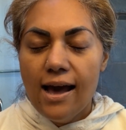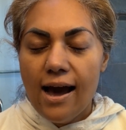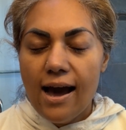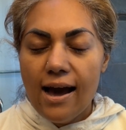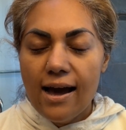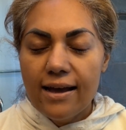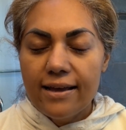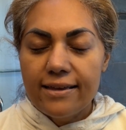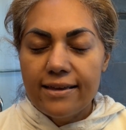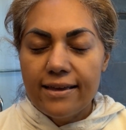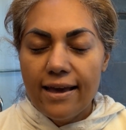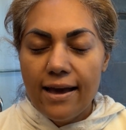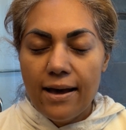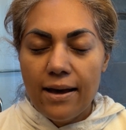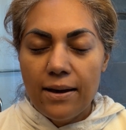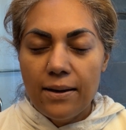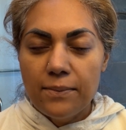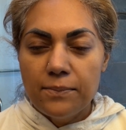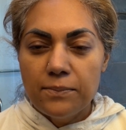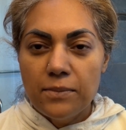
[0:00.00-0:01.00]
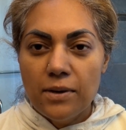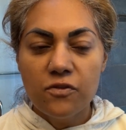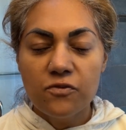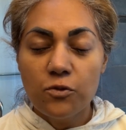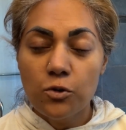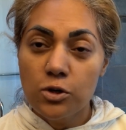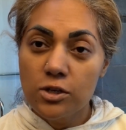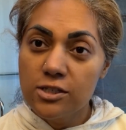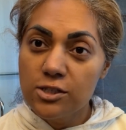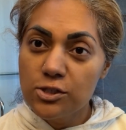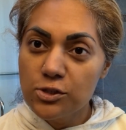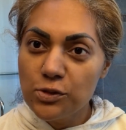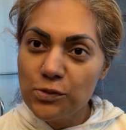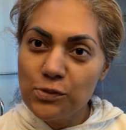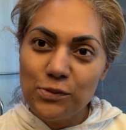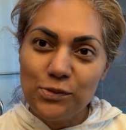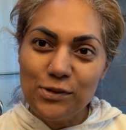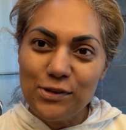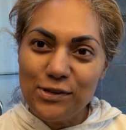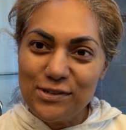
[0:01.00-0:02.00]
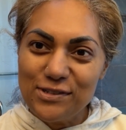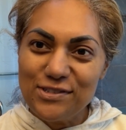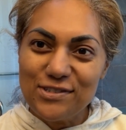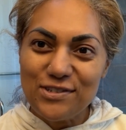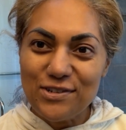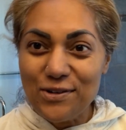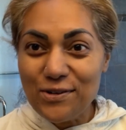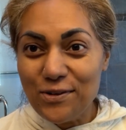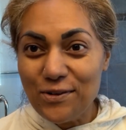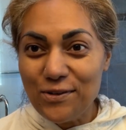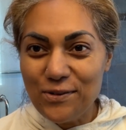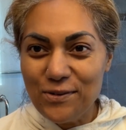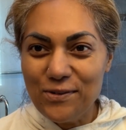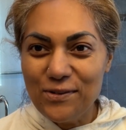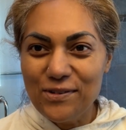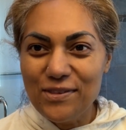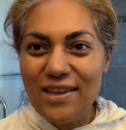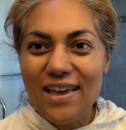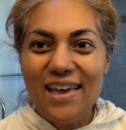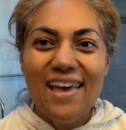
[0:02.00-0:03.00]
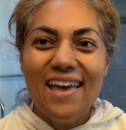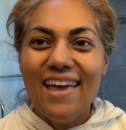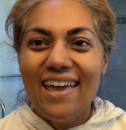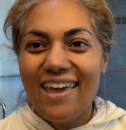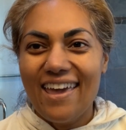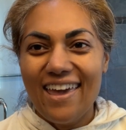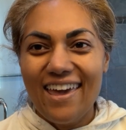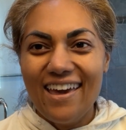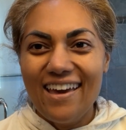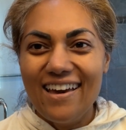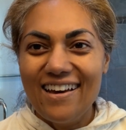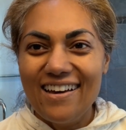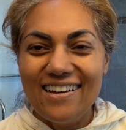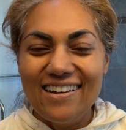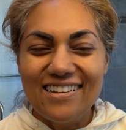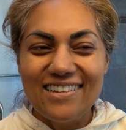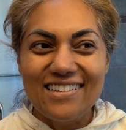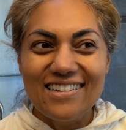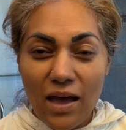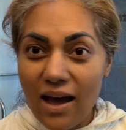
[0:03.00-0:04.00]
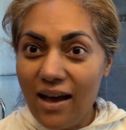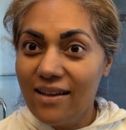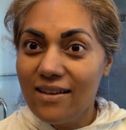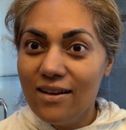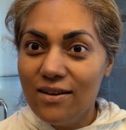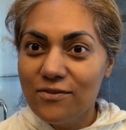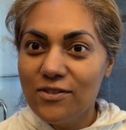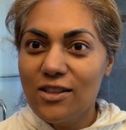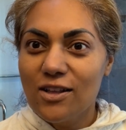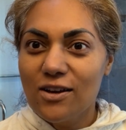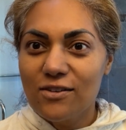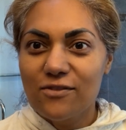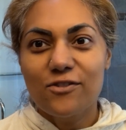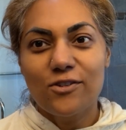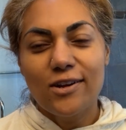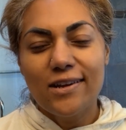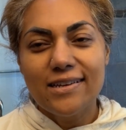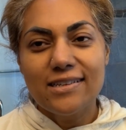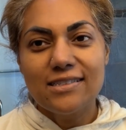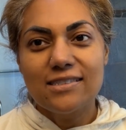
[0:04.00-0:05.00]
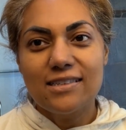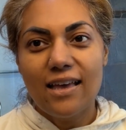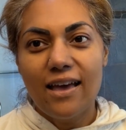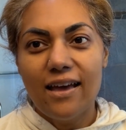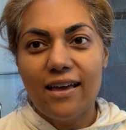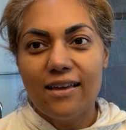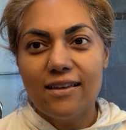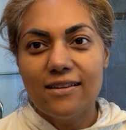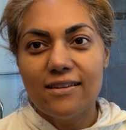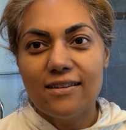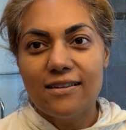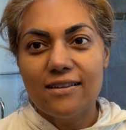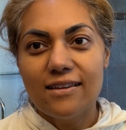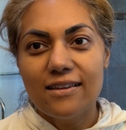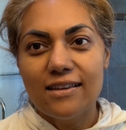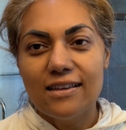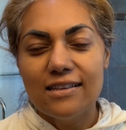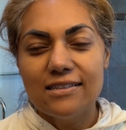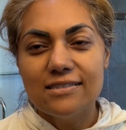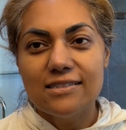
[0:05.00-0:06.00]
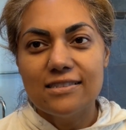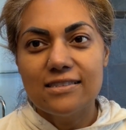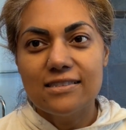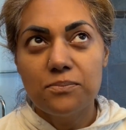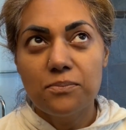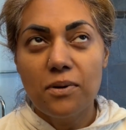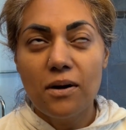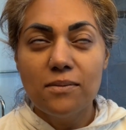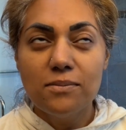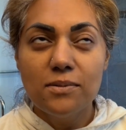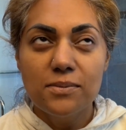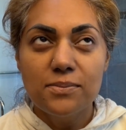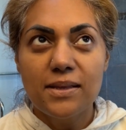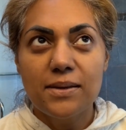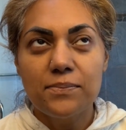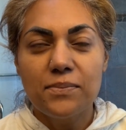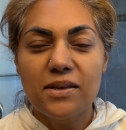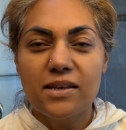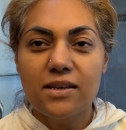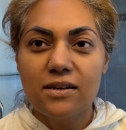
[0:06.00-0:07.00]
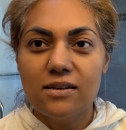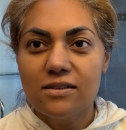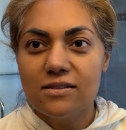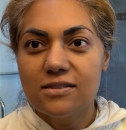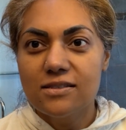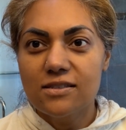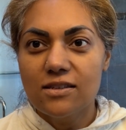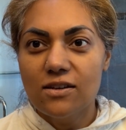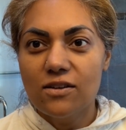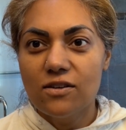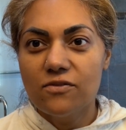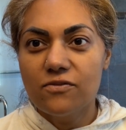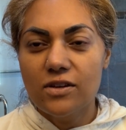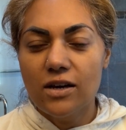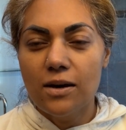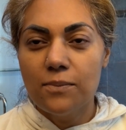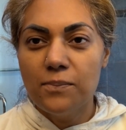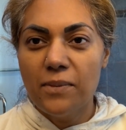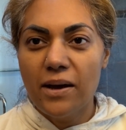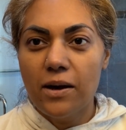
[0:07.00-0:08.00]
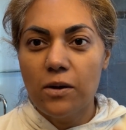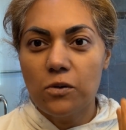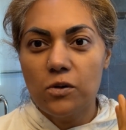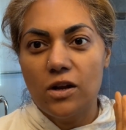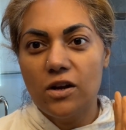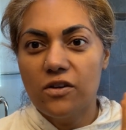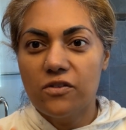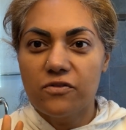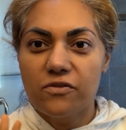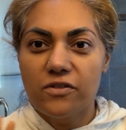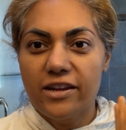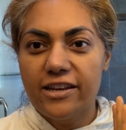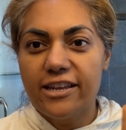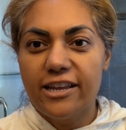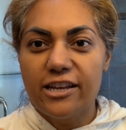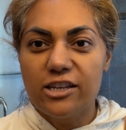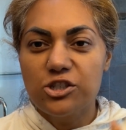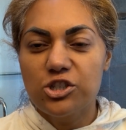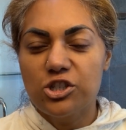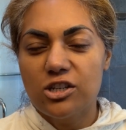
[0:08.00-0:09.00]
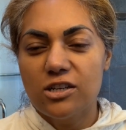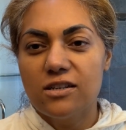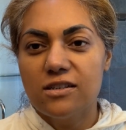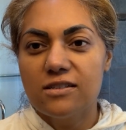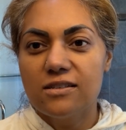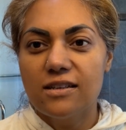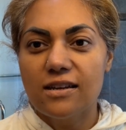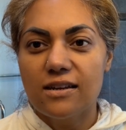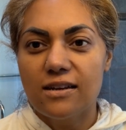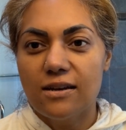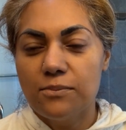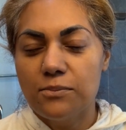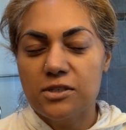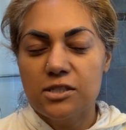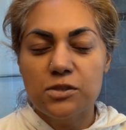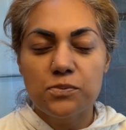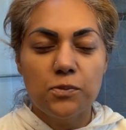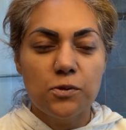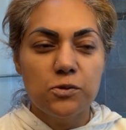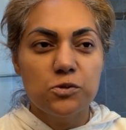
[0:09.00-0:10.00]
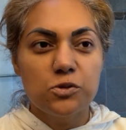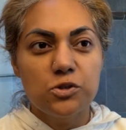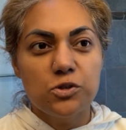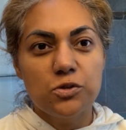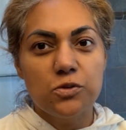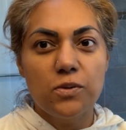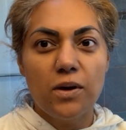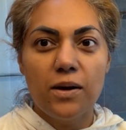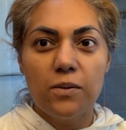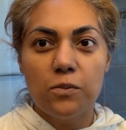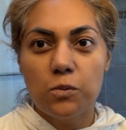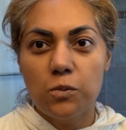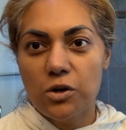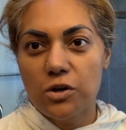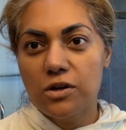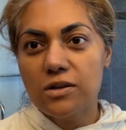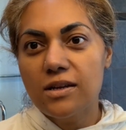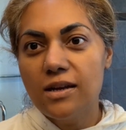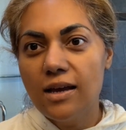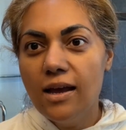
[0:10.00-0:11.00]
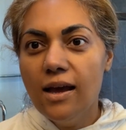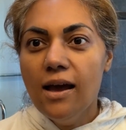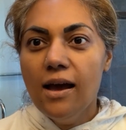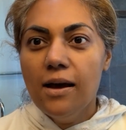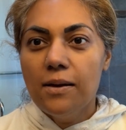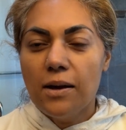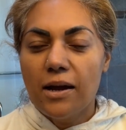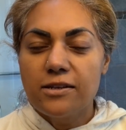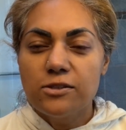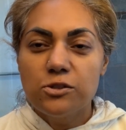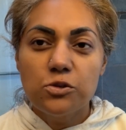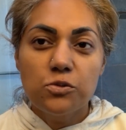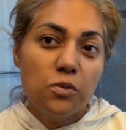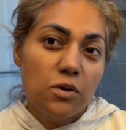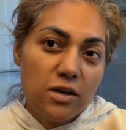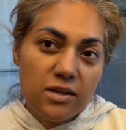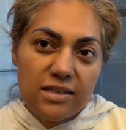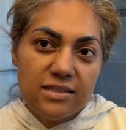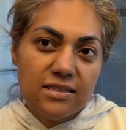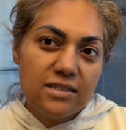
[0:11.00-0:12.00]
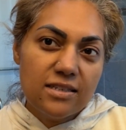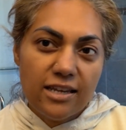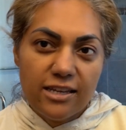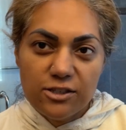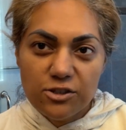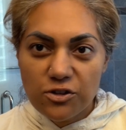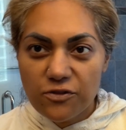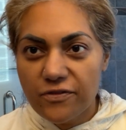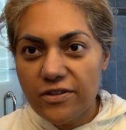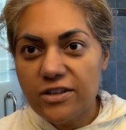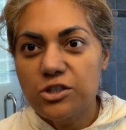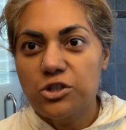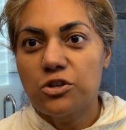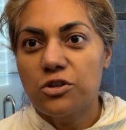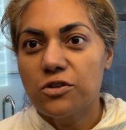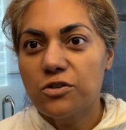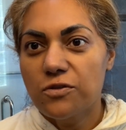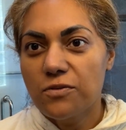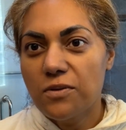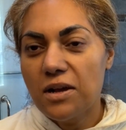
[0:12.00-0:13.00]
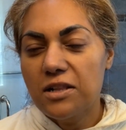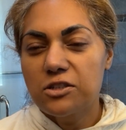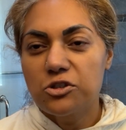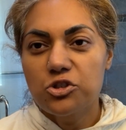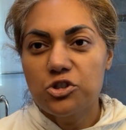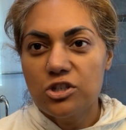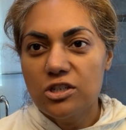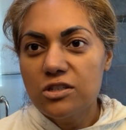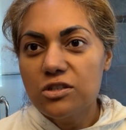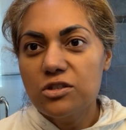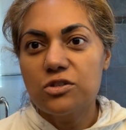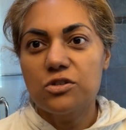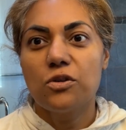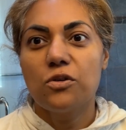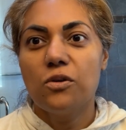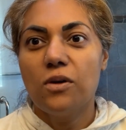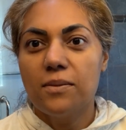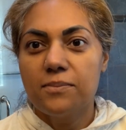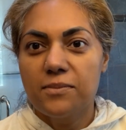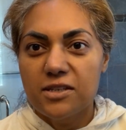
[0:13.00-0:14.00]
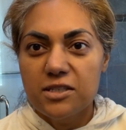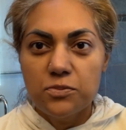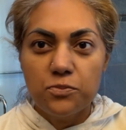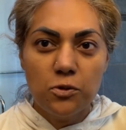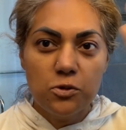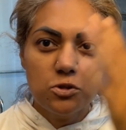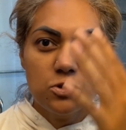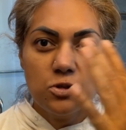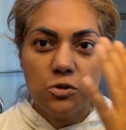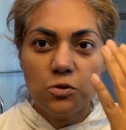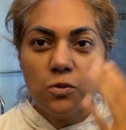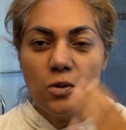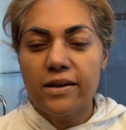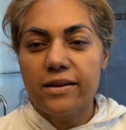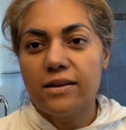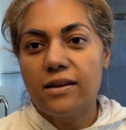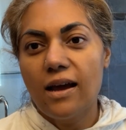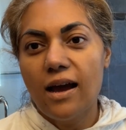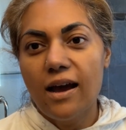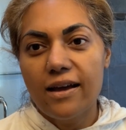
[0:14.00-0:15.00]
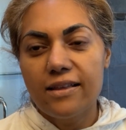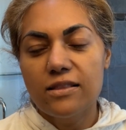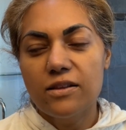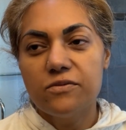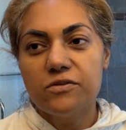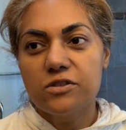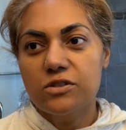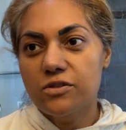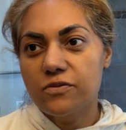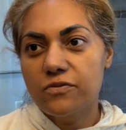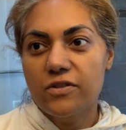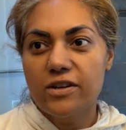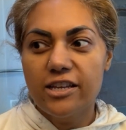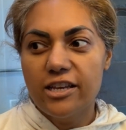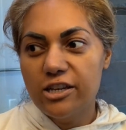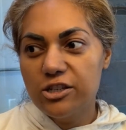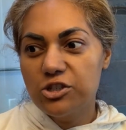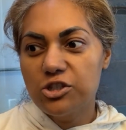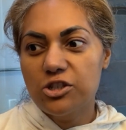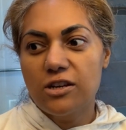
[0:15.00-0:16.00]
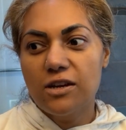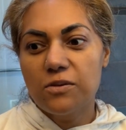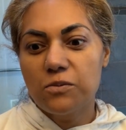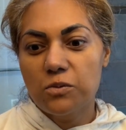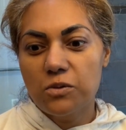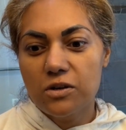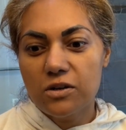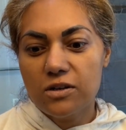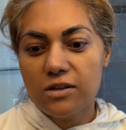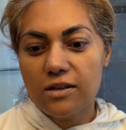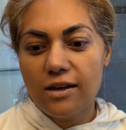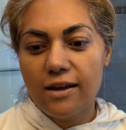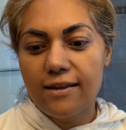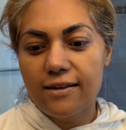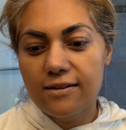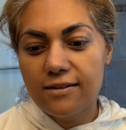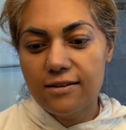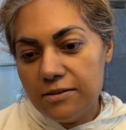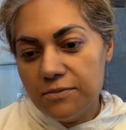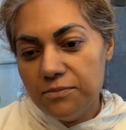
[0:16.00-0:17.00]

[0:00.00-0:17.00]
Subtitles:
I am 42 years old and I have a lot of grays, and it's probably because of amount of radiation that I'm exposed to at work. I do work as an interventional neurologist, so I'm exposed to quite high levels of radiation at work, and